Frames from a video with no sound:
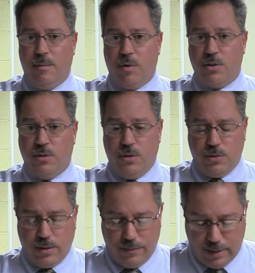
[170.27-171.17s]
a pressure
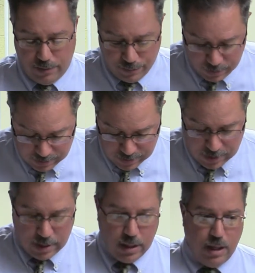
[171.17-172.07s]
reducing
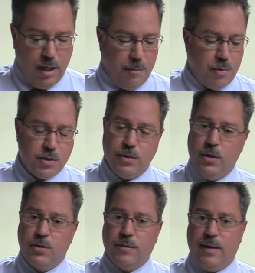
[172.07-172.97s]
valve. Pressure
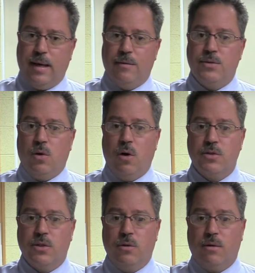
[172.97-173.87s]
reducing valves
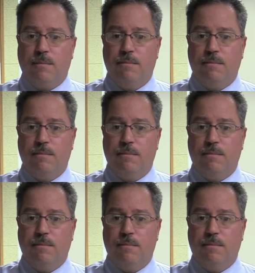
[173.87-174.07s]
also